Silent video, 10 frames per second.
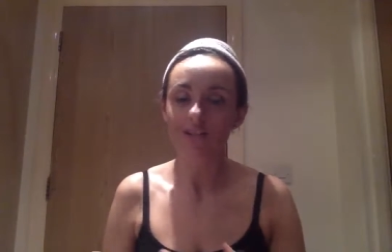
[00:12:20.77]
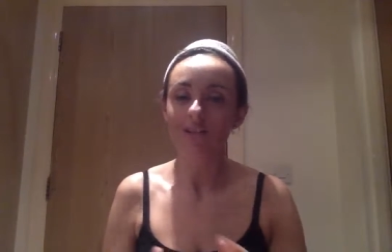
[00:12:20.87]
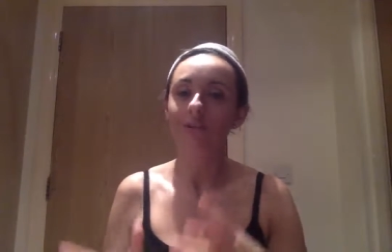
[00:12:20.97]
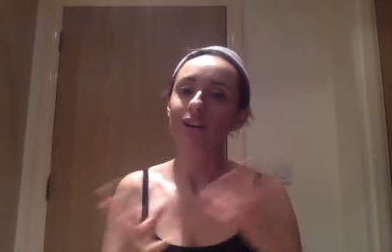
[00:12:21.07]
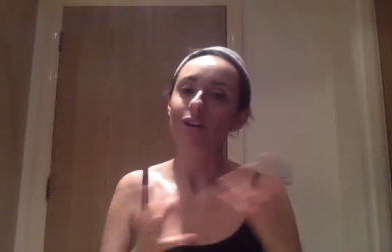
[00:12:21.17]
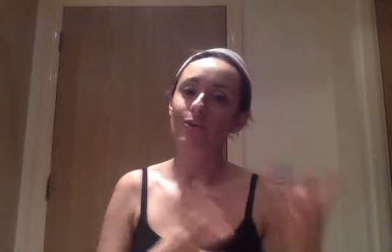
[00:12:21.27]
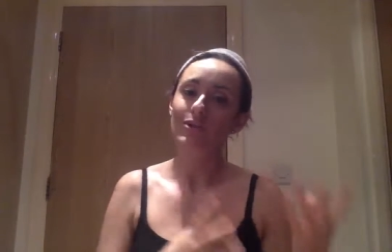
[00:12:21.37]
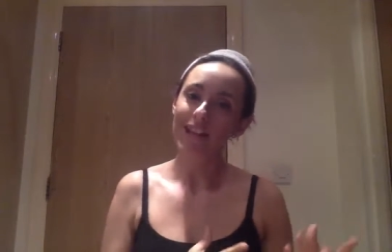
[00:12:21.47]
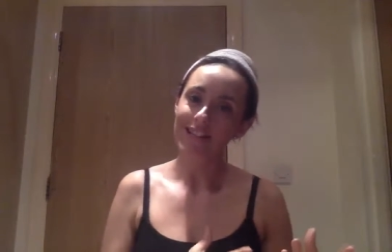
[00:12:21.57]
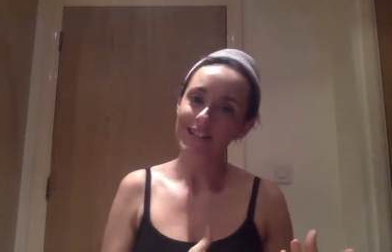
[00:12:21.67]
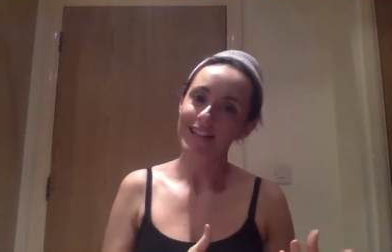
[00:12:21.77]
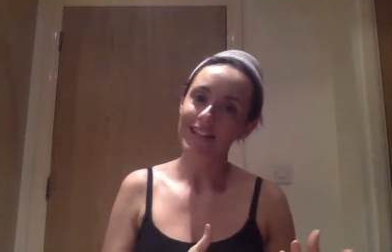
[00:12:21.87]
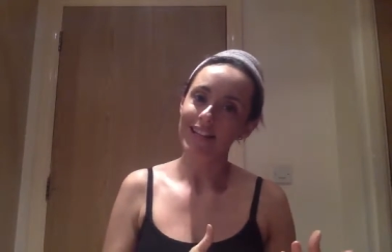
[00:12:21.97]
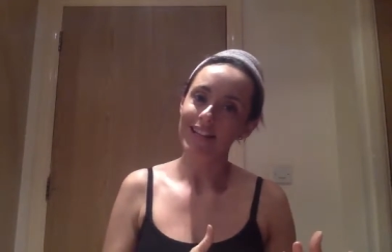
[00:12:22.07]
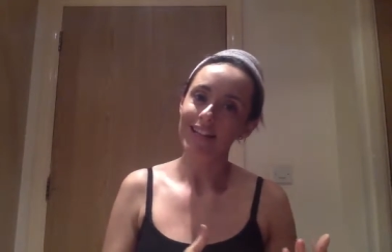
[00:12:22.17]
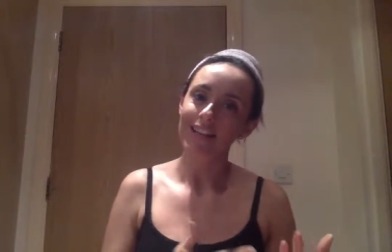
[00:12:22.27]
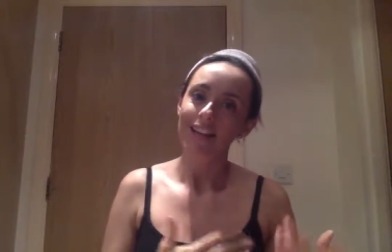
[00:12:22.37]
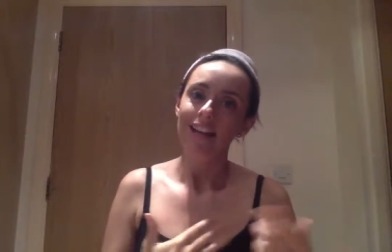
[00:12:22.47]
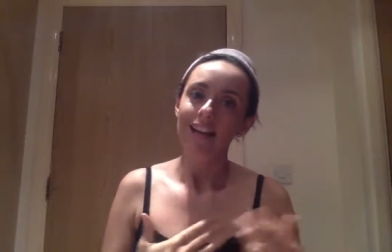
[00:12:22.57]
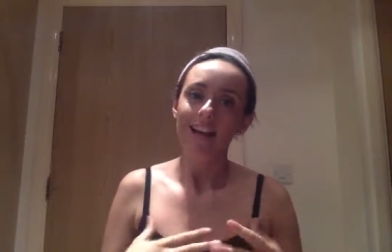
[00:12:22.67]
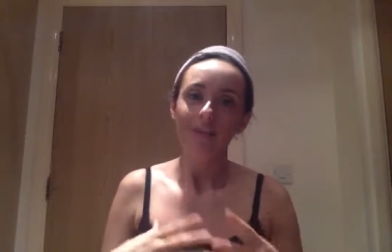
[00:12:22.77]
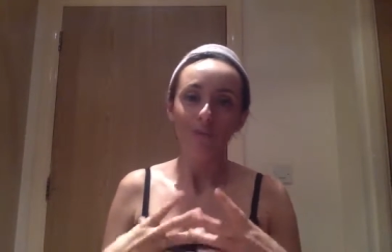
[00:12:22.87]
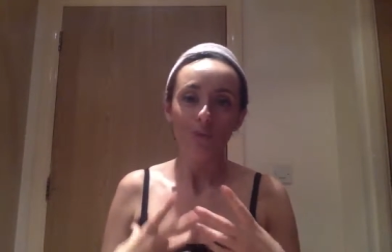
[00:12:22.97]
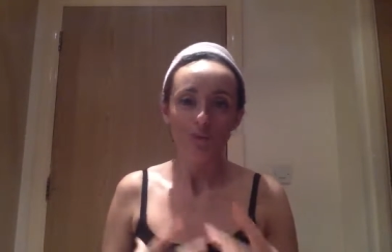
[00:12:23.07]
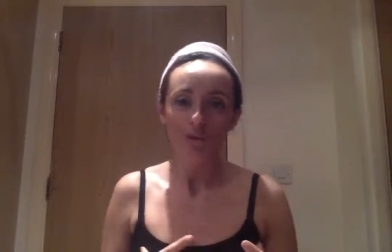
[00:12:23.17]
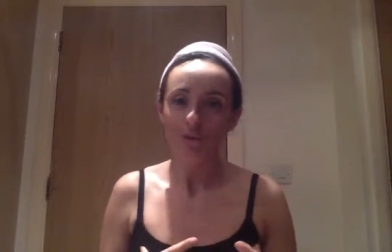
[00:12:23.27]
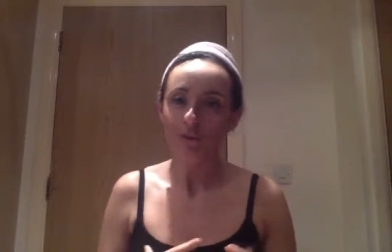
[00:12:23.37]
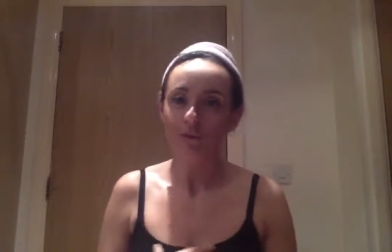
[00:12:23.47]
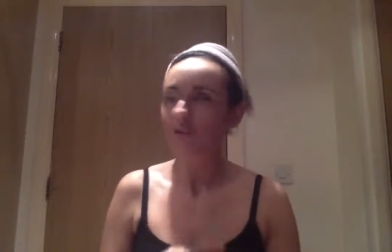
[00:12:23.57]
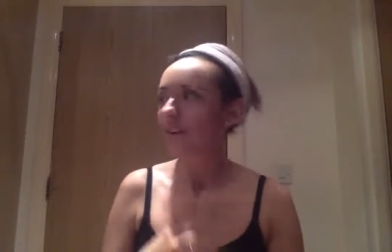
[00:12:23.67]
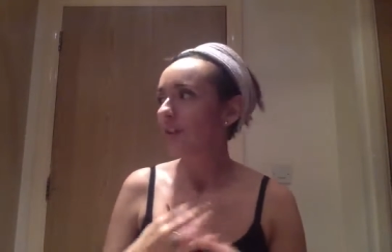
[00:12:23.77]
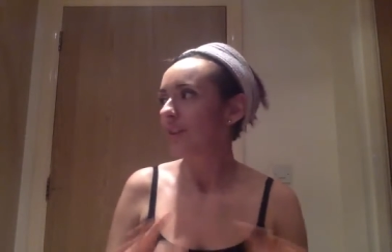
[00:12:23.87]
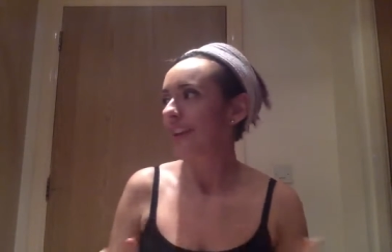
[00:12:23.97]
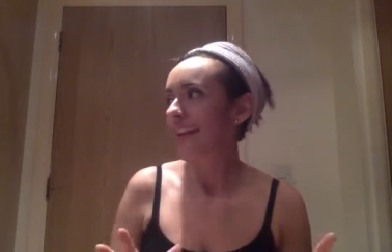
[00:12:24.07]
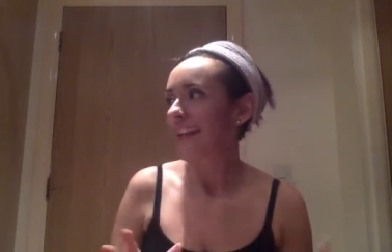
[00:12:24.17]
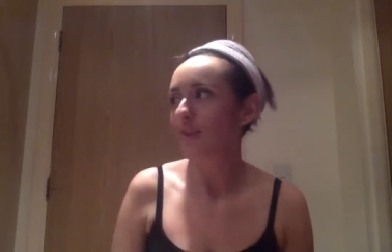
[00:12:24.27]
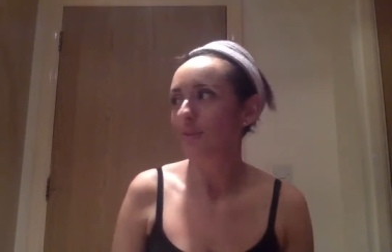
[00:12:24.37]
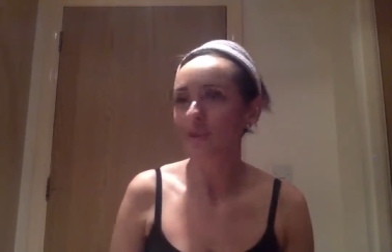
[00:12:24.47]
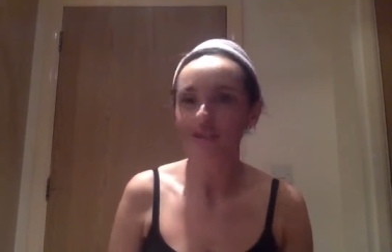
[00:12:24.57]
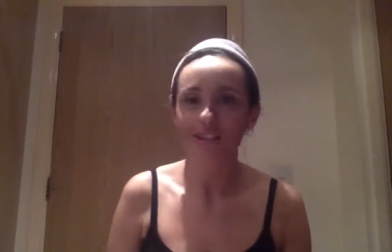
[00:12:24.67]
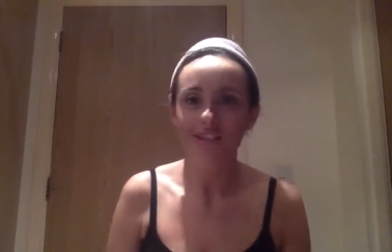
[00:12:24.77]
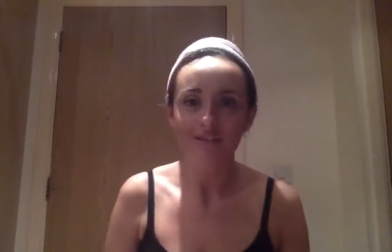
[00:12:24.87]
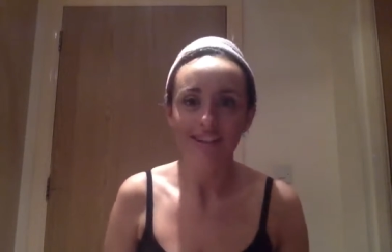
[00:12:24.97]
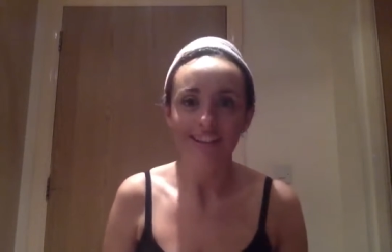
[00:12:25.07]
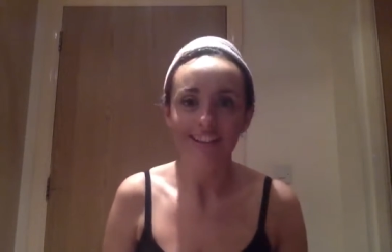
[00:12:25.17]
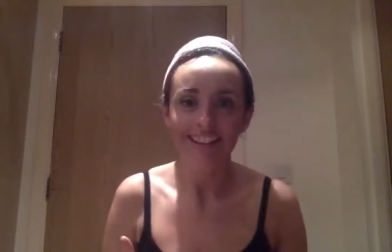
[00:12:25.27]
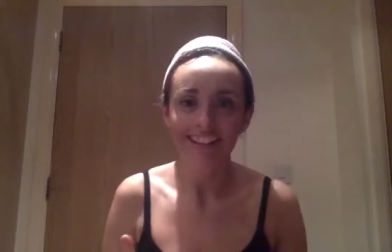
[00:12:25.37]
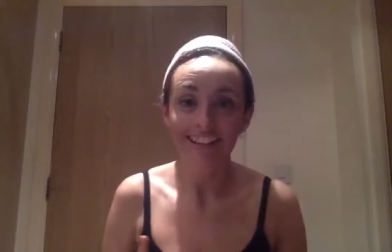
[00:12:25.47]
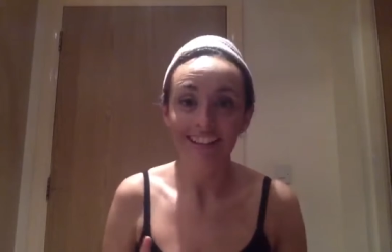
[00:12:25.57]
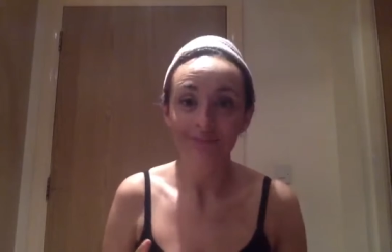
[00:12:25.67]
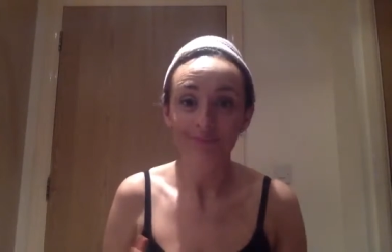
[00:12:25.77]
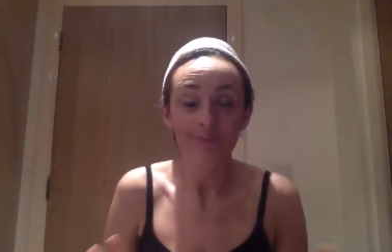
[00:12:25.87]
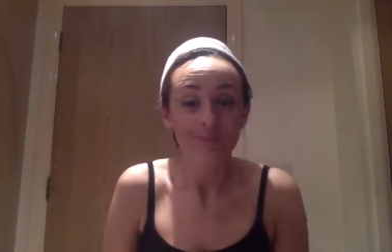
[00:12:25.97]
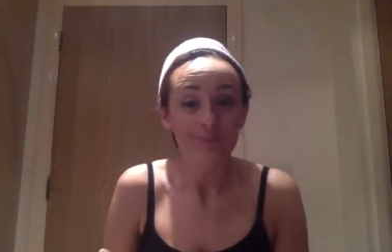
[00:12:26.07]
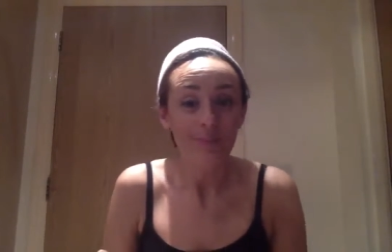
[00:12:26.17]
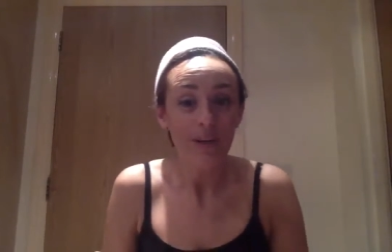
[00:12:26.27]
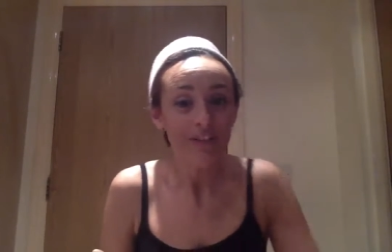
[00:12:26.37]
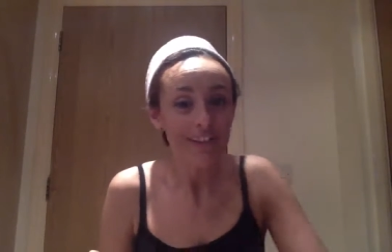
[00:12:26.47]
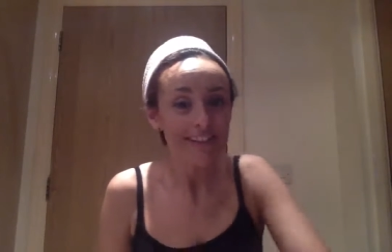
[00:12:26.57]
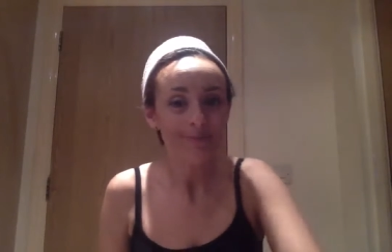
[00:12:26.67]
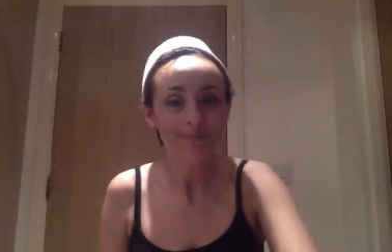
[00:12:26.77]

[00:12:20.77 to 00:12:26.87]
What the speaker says: So I can go to bed tonight, having washed it off and not get any on my sheets or anything like that. Perfect.